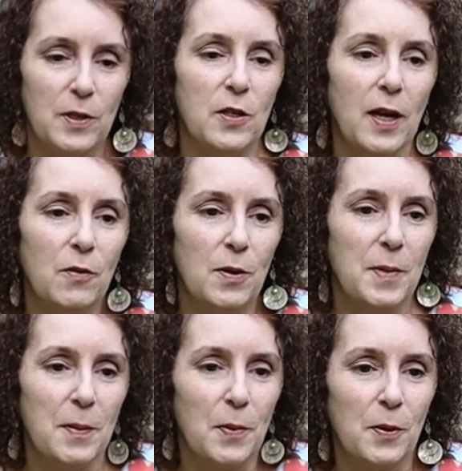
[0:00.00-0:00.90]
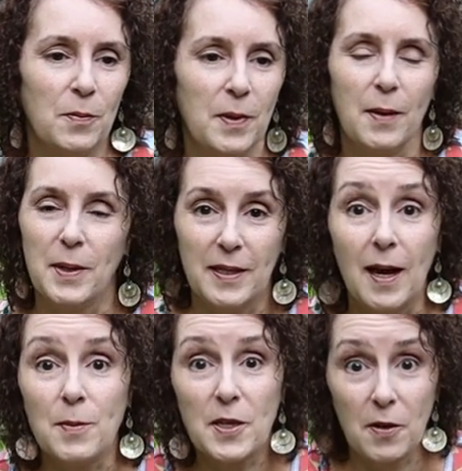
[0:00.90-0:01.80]
You got to remember, I mean,
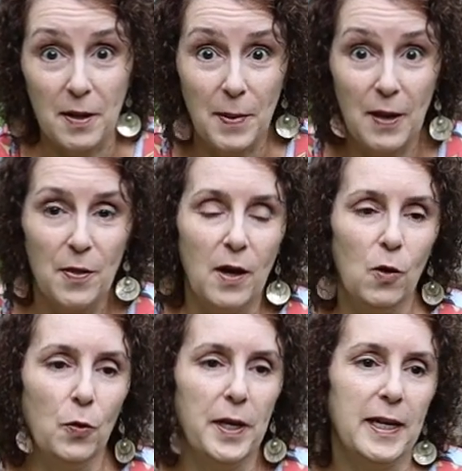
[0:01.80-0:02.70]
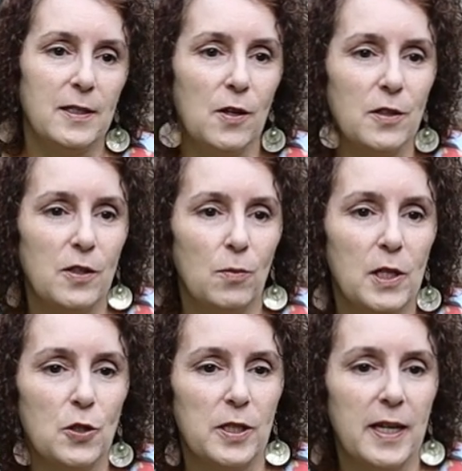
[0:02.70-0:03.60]
I'm talking about in the old days, not so
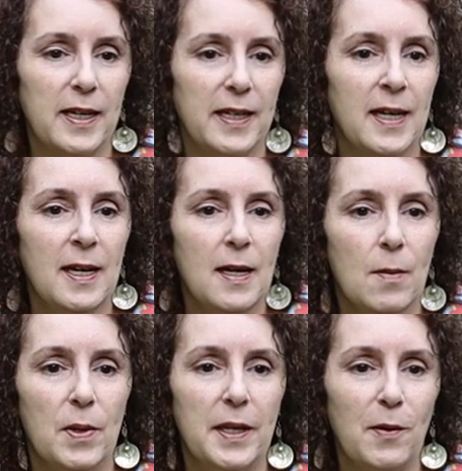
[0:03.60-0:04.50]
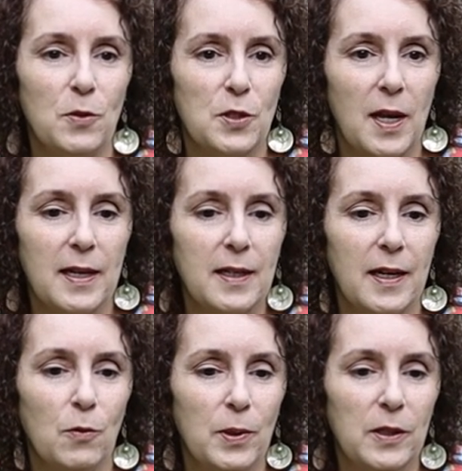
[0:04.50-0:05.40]
much today, but that was like
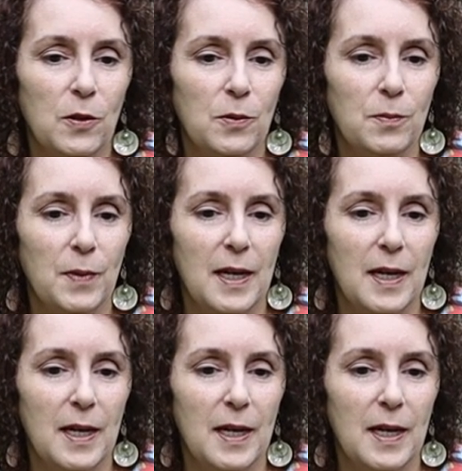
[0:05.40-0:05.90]
a real,